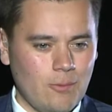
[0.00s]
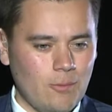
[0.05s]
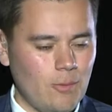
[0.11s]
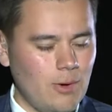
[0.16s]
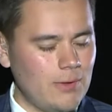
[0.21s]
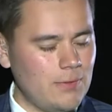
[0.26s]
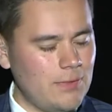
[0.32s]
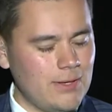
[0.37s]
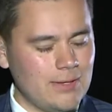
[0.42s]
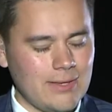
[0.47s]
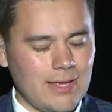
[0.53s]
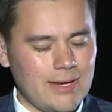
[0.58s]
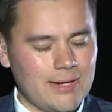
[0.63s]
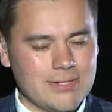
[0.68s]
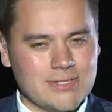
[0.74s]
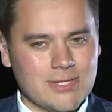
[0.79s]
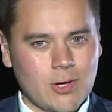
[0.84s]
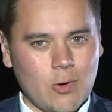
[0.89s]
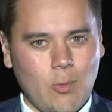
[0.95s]
One thing
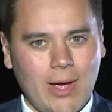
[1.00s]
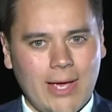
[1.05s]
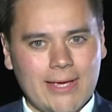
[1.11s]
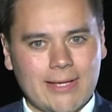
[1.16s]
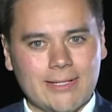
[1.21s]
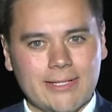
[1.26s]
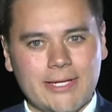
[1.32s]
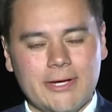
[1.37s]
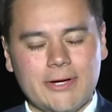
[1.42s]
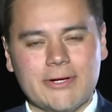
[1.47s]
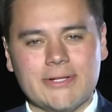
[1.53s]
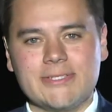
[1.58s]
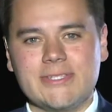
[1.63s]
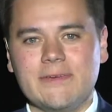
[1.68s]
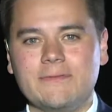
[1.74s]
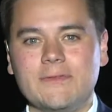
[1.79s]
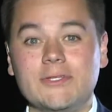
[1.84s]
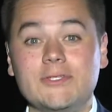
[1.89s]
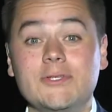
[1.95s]
that isn't quite clear is
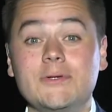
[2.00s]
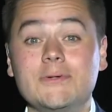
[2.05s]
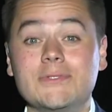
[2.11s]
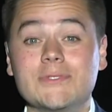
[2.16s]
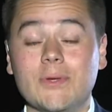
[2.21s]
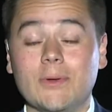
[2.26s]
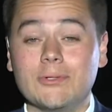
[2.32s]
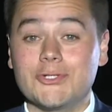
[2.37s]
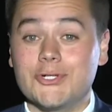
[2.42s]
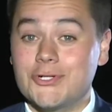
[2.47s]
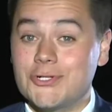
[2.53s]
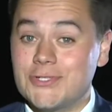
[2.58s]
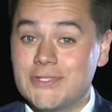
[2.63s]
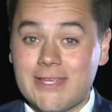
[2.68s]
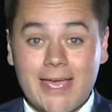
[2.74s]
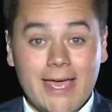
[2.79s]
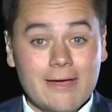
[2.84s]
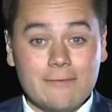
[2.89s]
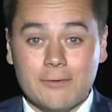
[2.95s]
if the two
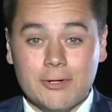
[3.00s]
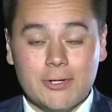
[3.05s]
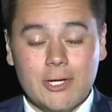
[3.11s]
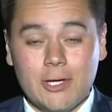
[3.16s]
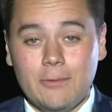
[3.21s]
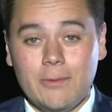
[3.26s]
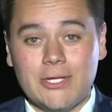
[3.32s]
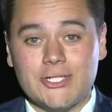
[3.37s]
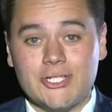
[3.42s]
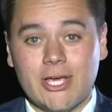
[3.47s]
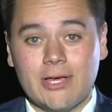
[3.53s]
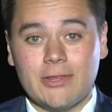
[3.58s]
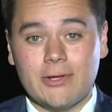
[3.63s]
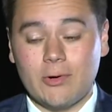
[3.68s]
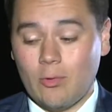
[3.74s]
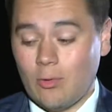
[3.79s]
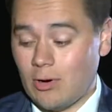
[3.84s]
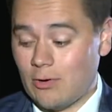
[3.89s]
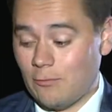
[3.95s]
soldiers ever knew each
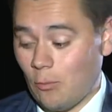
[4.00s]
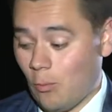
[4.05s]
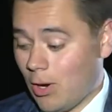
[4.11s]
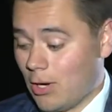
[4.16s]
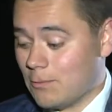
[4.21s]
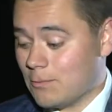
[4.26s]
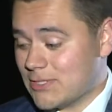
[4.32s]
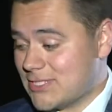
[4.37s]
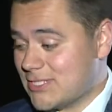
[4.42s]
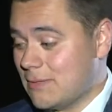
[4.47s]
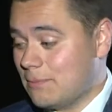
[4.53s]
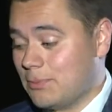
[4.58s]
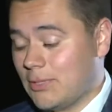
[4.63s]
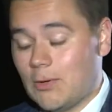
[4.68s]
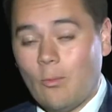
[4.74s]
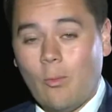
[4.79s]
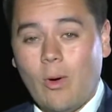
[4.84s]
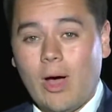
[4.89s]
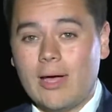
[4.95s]
other, or if one was
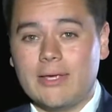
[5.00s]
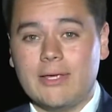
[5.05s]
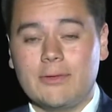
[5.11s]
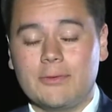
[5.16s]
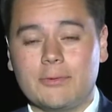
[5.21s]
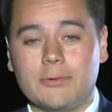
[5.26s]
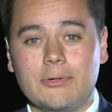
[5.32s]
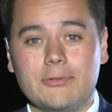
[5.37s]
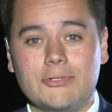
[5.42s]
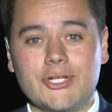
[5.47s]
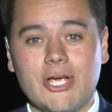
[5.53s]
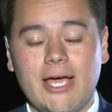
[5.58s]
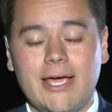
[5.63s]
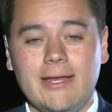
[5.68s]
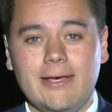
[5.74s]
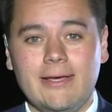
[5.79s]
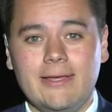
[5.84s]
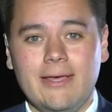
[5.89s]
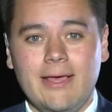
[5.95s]
simply walking through
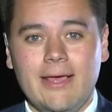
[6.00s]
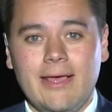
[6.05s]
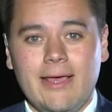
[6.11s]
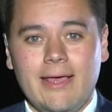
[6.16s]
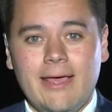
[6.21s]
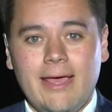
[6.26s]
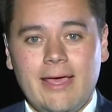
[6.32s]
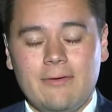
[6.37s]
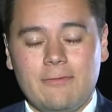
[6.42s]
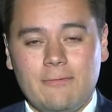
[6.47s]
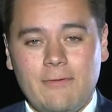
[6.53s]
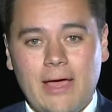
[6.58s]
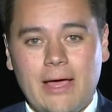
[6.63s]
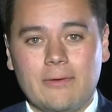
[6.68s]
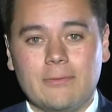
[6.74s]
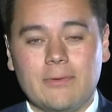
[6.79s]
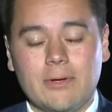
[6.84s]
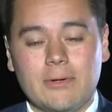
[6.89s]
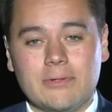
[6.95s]
China and
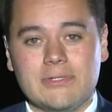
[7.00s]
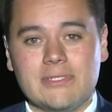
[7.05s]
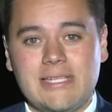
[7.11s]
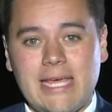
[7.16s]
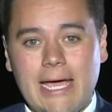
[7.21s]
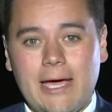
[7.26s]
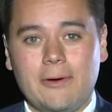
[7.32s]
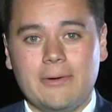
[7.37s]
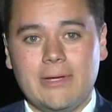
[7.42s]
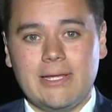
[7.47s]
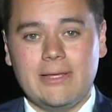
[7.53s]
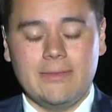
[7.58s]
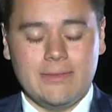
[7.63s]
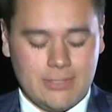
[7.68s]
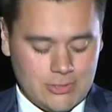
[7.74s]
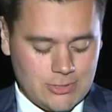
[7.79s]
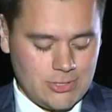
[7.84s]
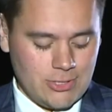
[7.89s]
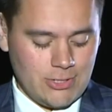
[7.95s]
found those down in
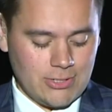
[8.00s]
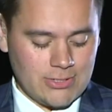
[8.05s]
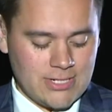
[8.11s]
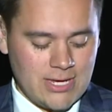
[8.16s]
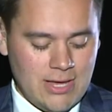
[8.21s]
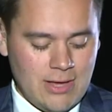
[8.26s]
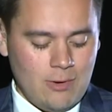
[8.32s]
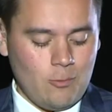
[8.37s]
the dirt.